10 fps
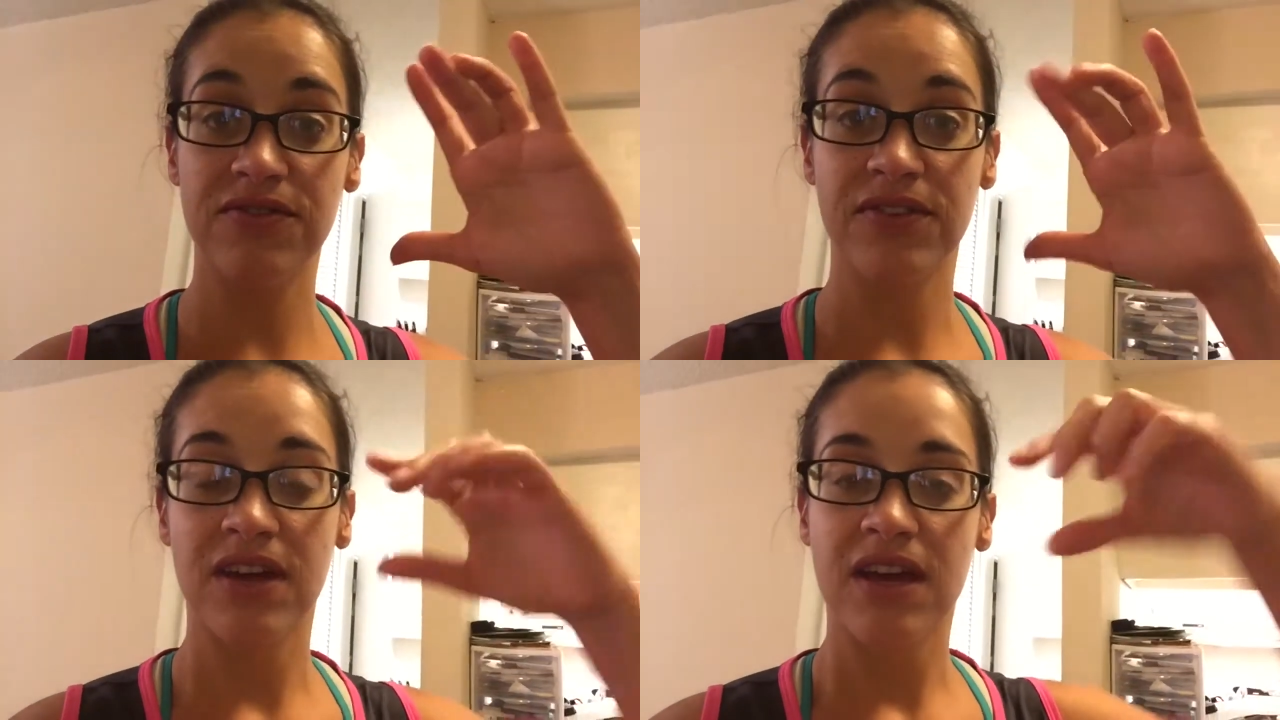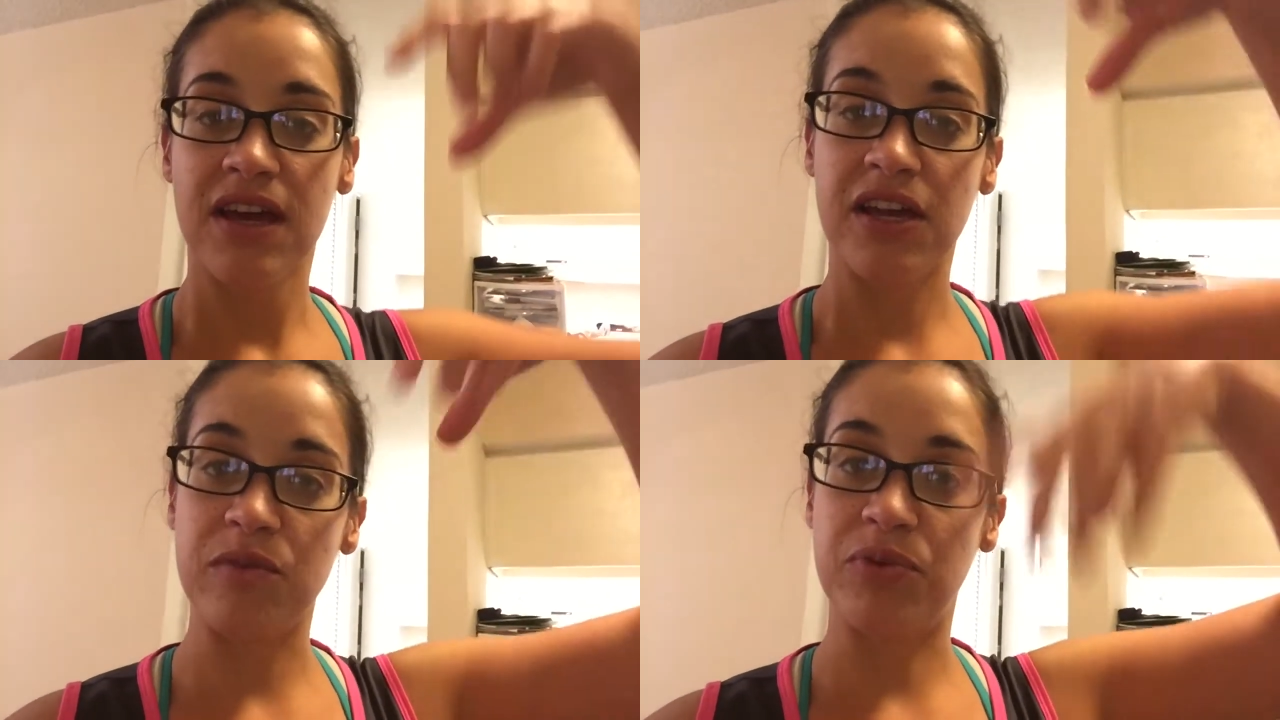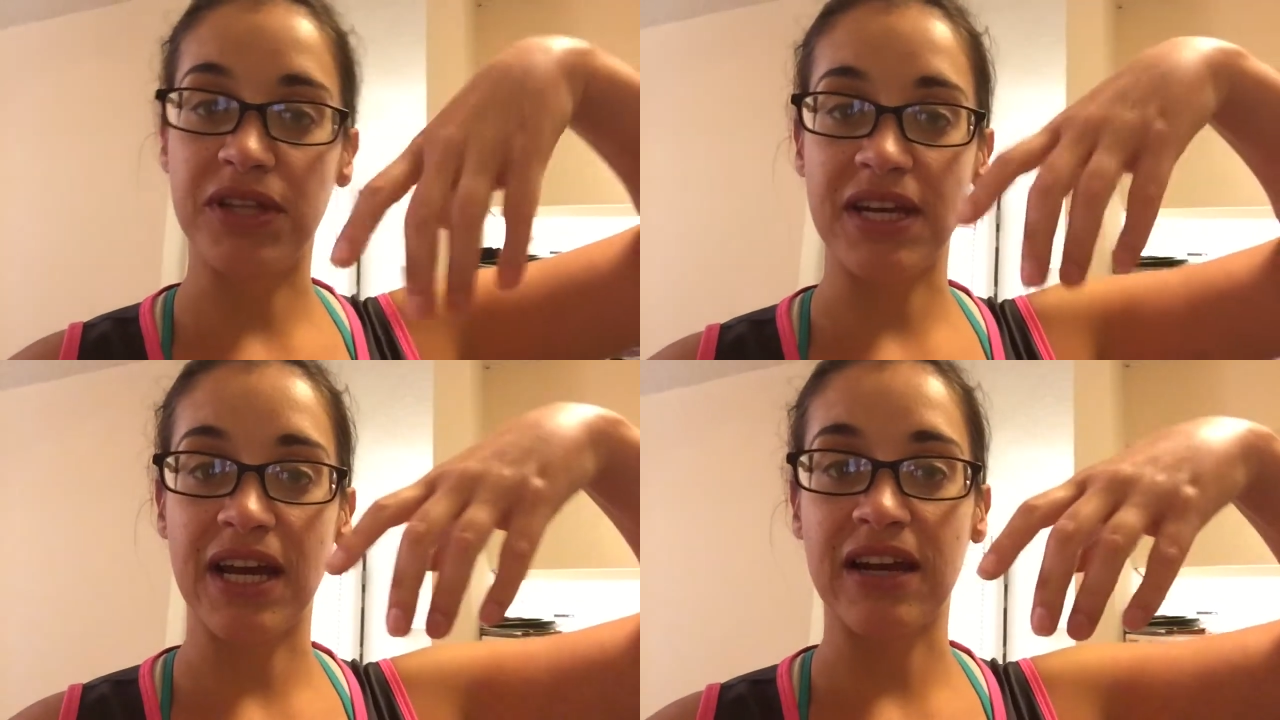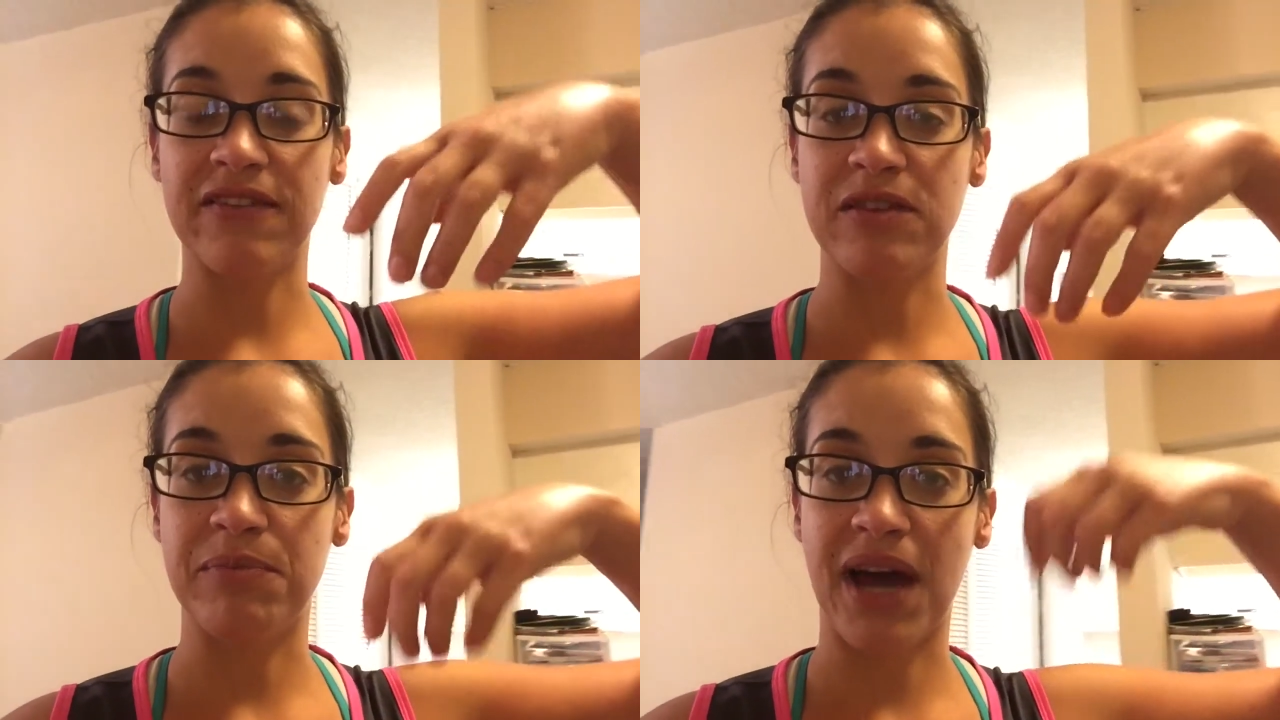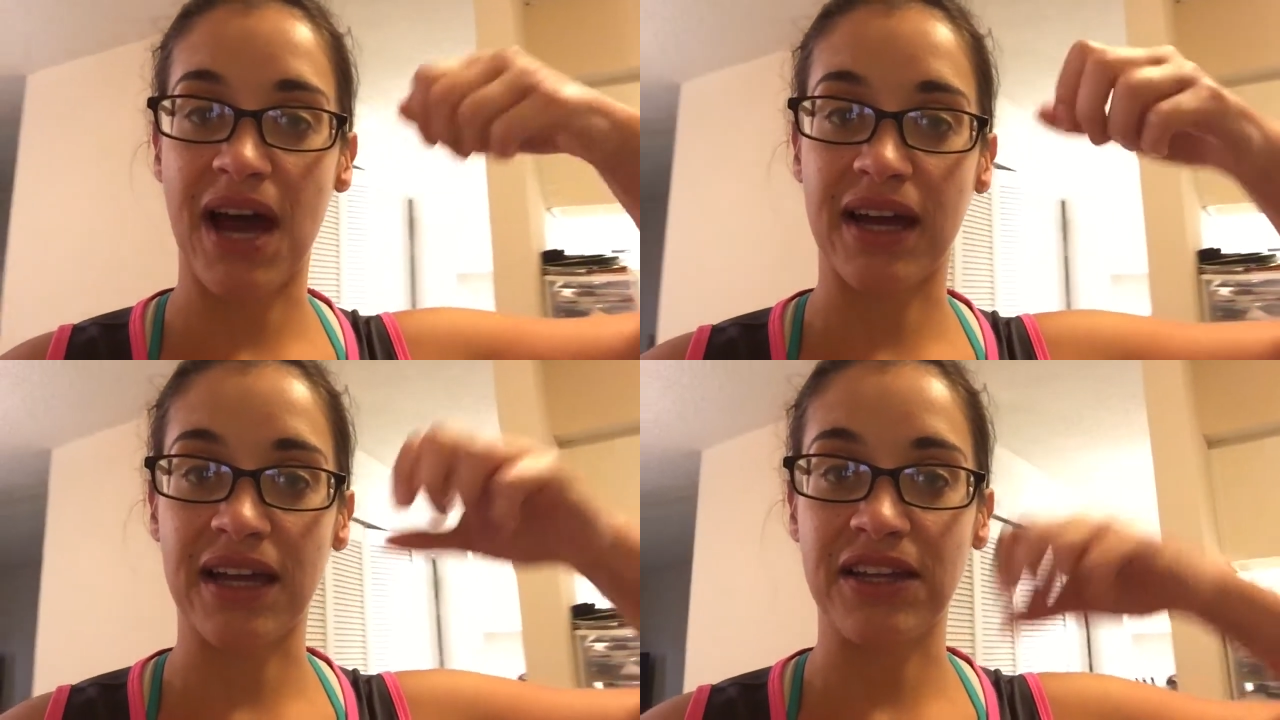and you put the negative in the
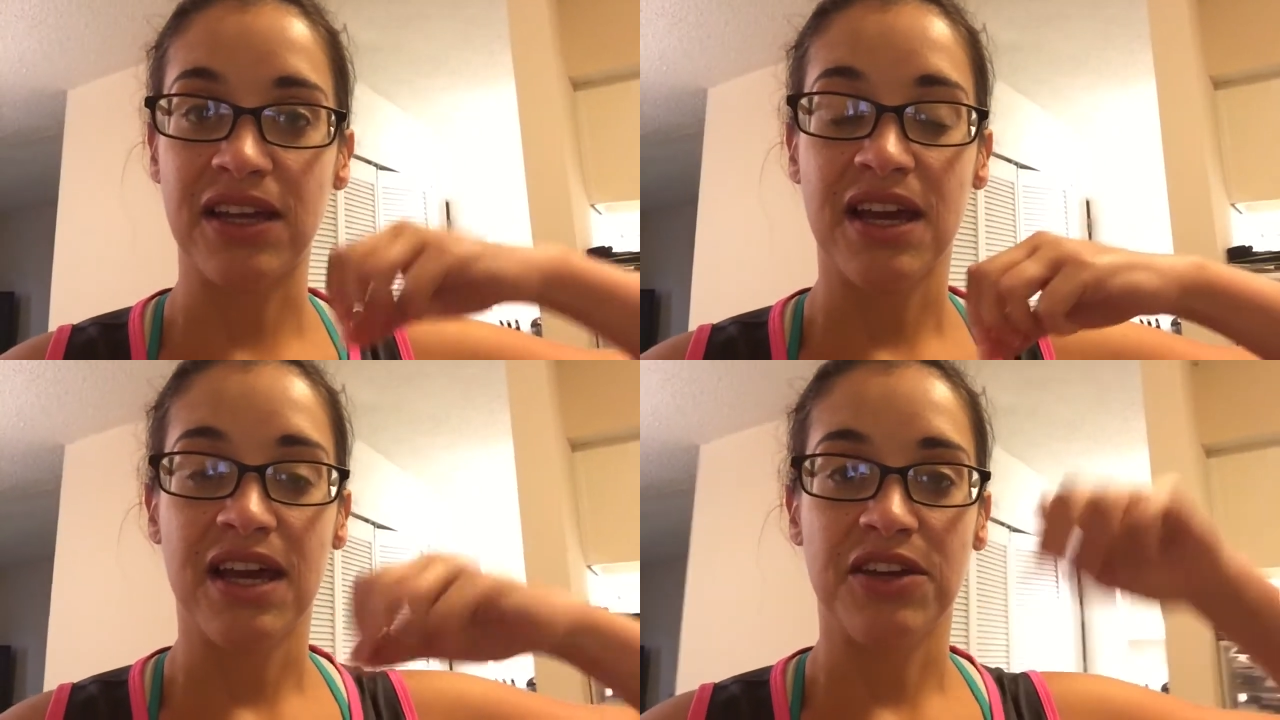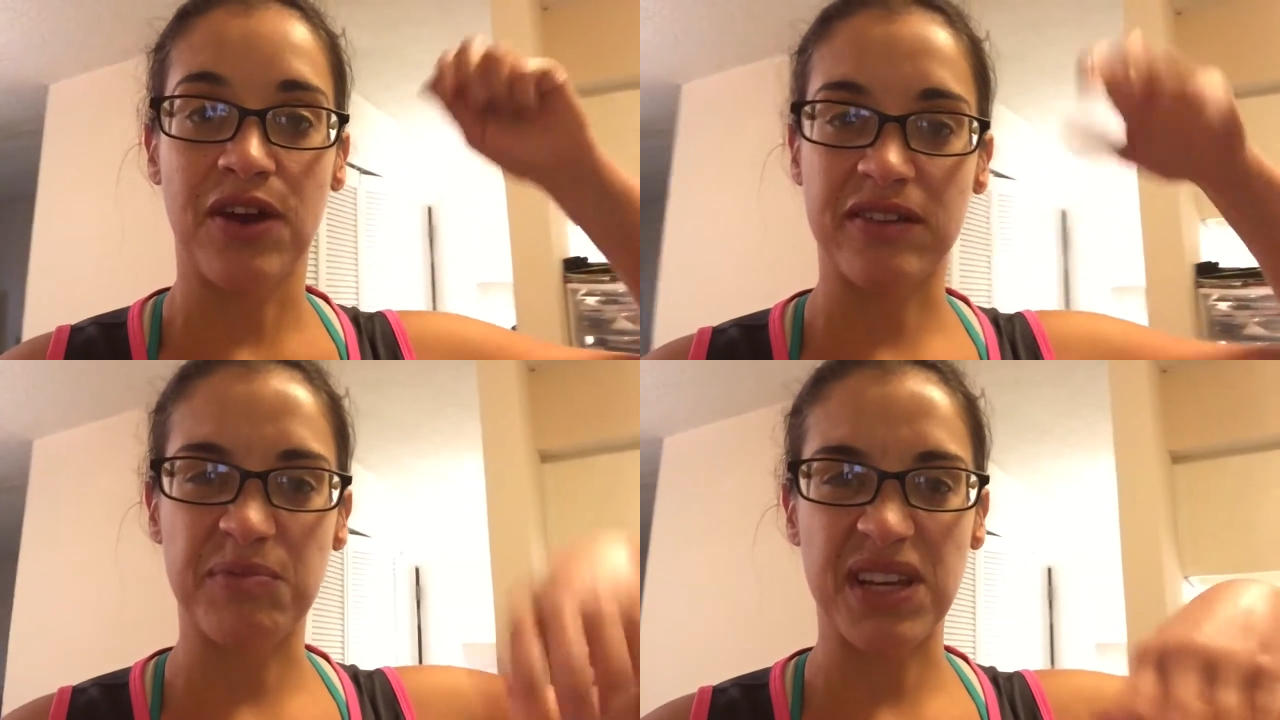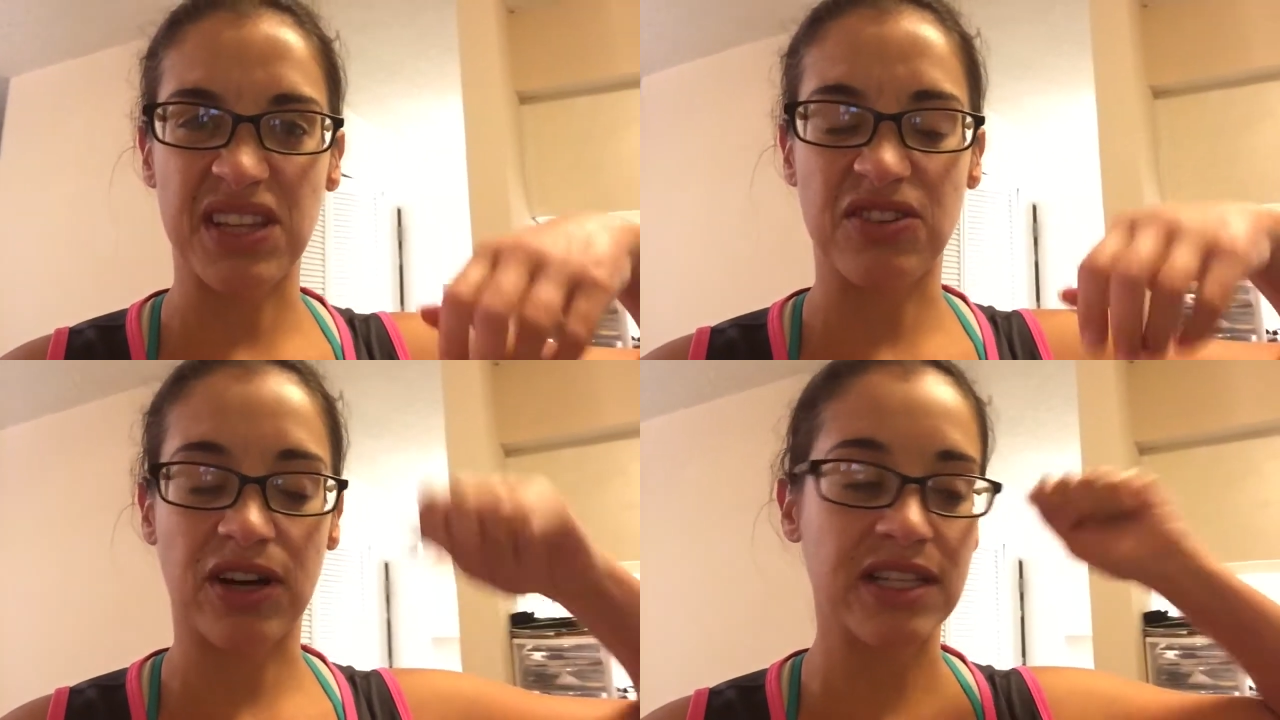back, and you have to be in the dark.